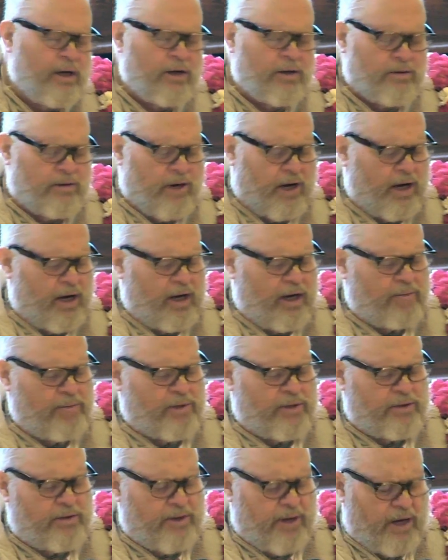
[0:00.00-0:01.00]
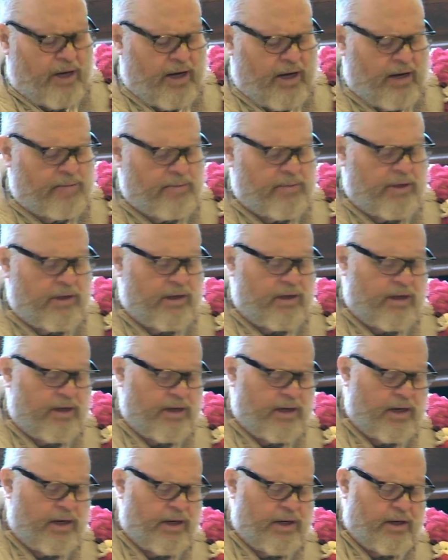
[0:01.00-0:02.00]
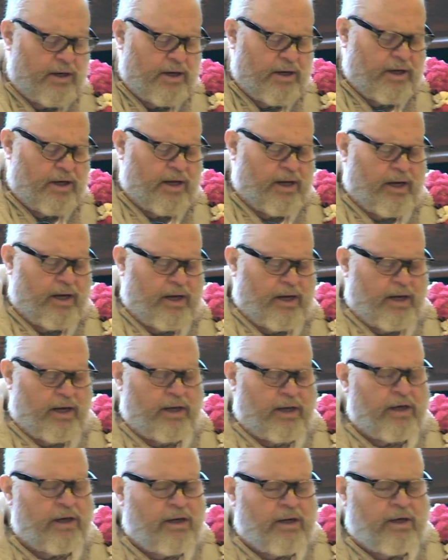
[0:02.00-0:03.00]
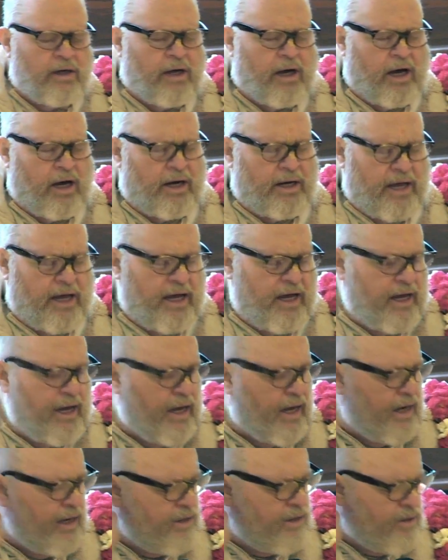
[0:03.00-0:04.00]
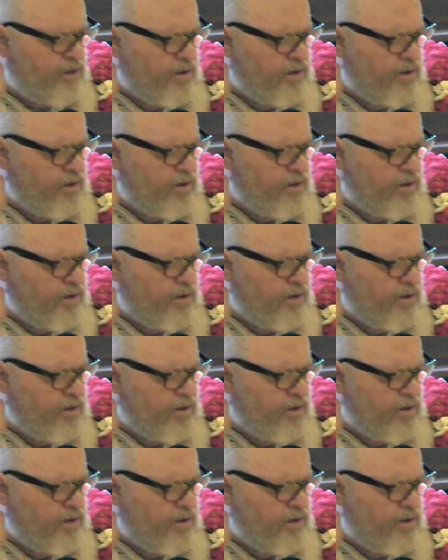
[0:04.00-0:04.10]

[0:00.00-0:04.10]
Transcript: Rama Rama Hare Hare Hare